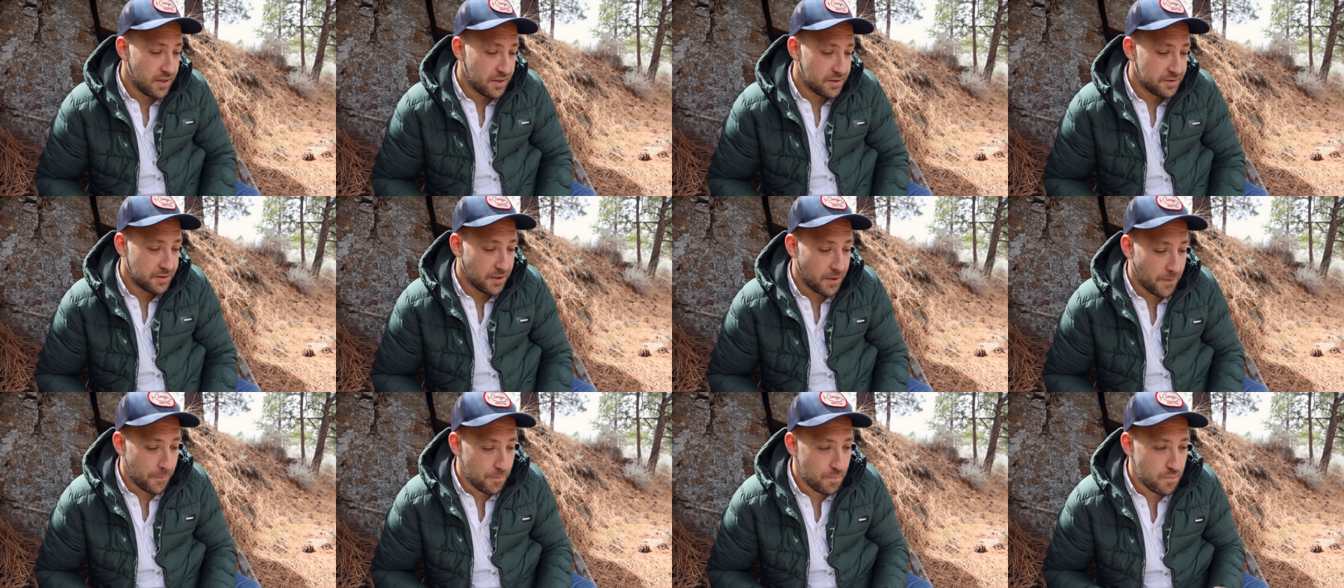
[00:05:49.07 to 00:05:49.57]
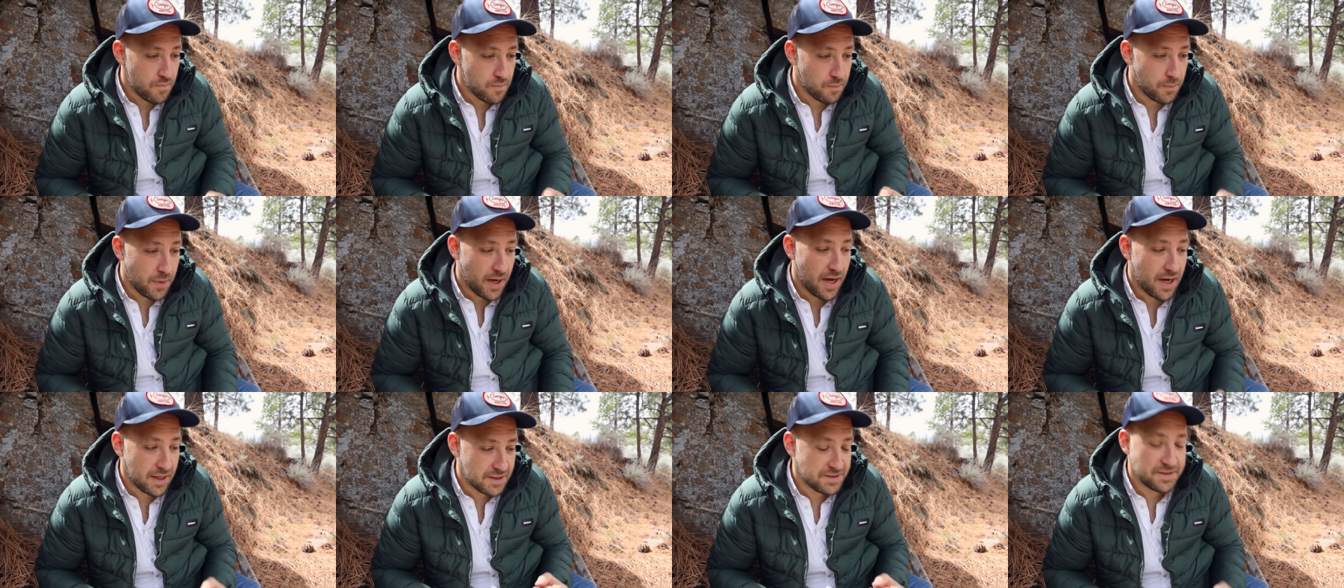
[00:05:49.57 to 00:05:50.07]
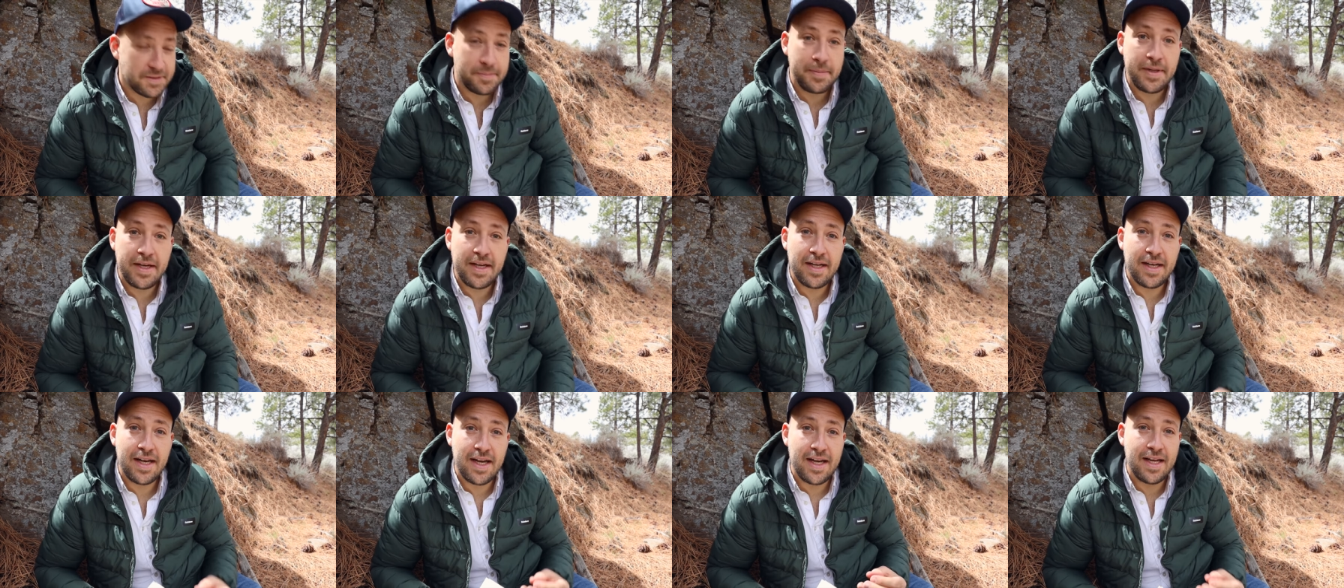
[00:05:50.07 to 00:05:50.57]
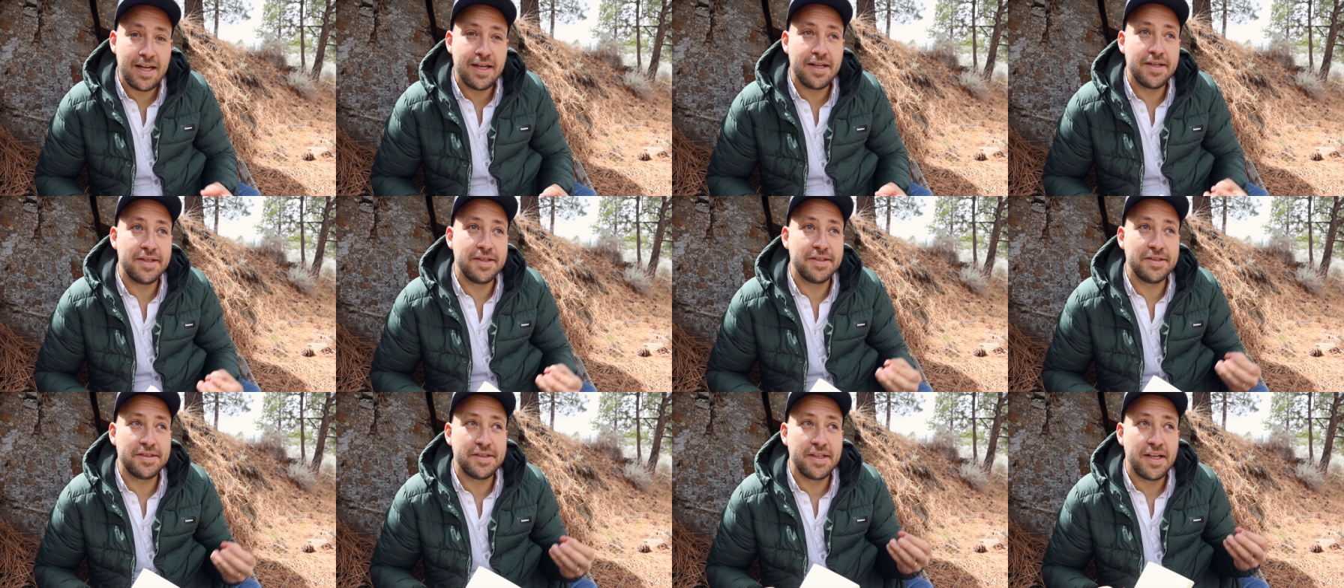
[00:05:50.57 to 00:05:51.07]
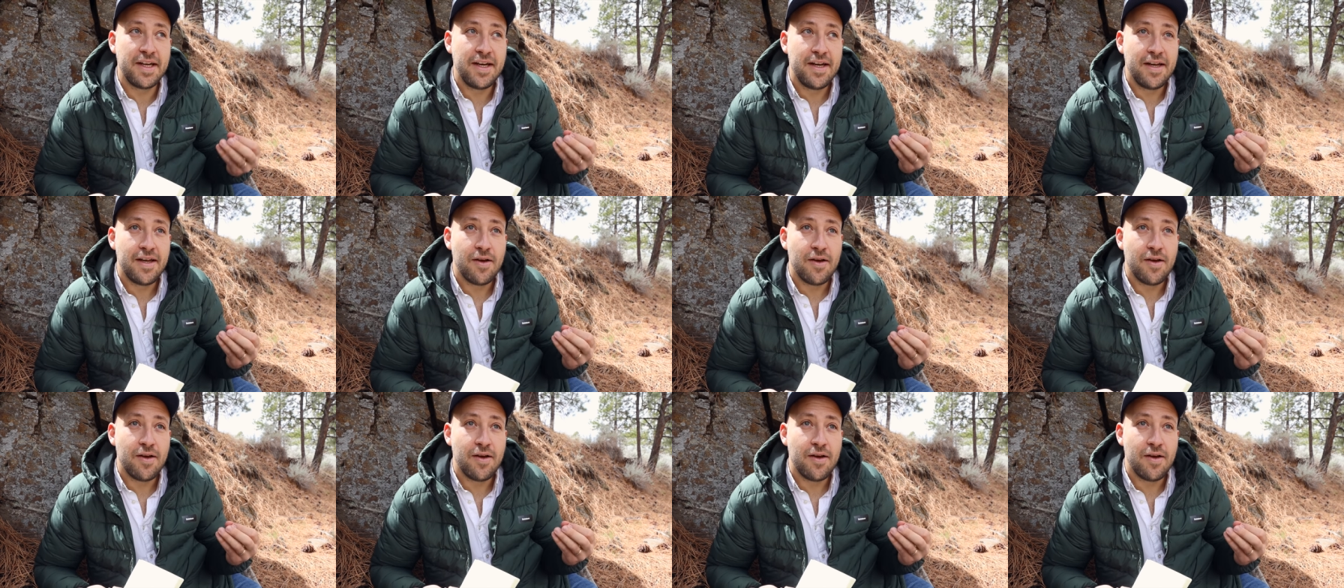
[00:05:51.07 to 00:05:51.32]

So box speed is